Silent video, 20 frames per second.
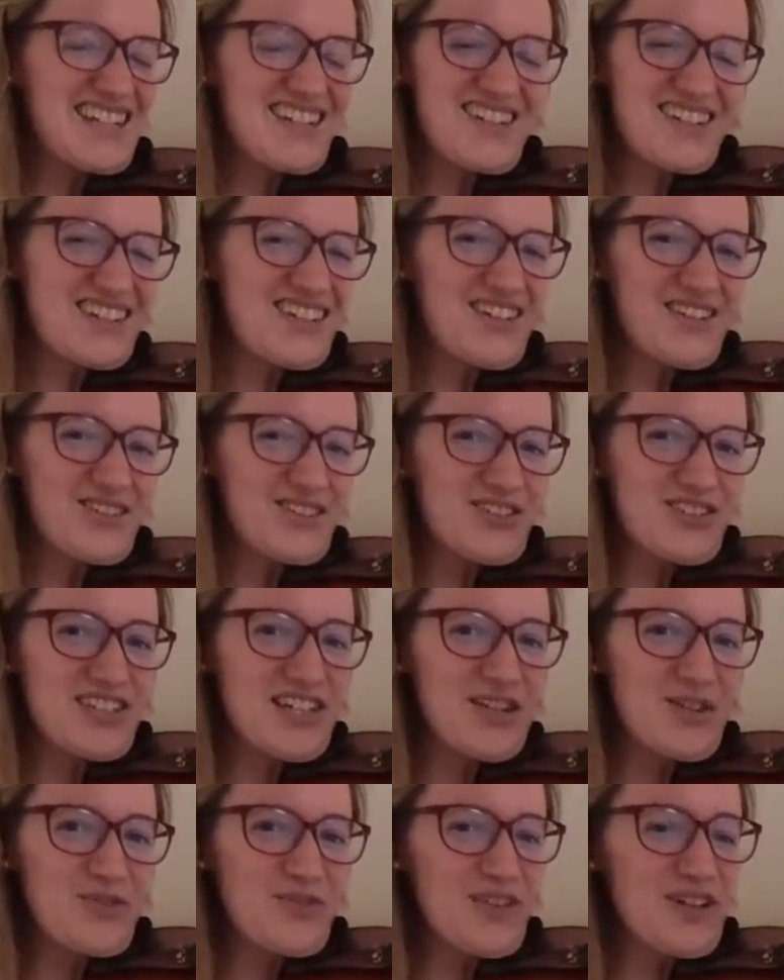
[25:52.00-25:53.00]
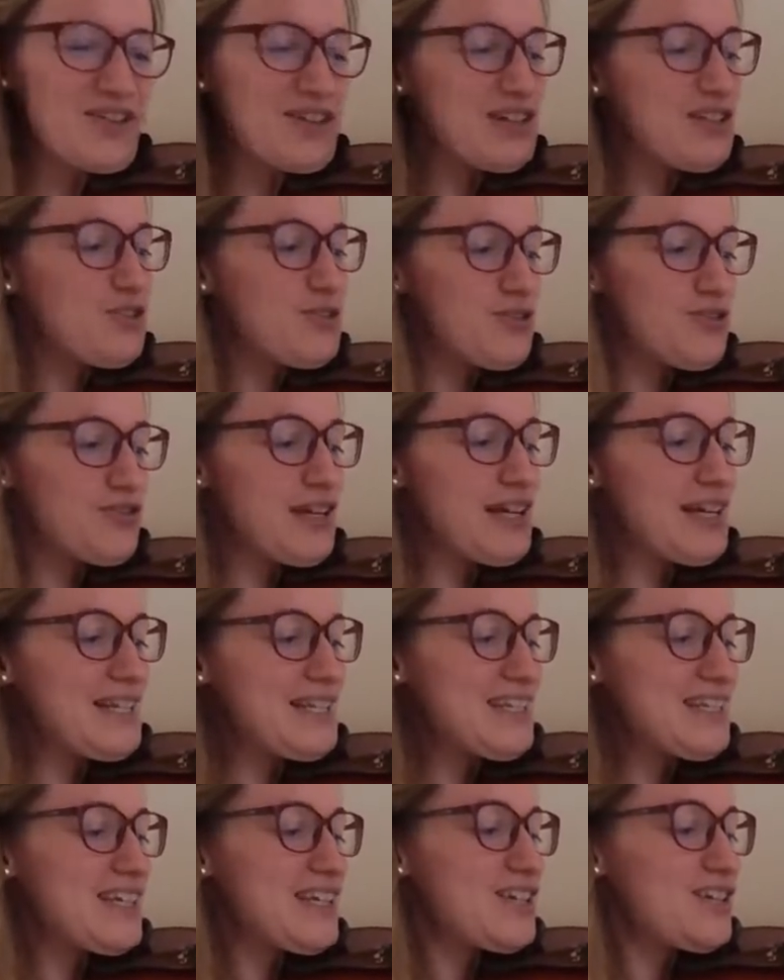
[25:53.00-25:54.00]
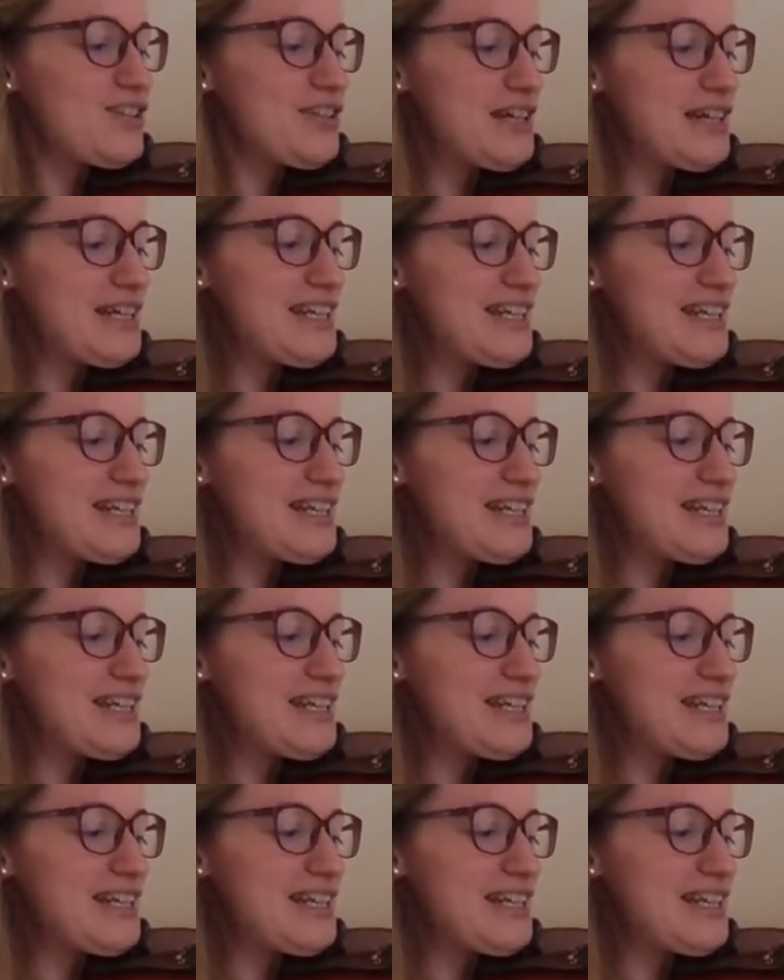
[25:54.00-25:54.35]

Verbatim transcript: not going to sound very good, right? You can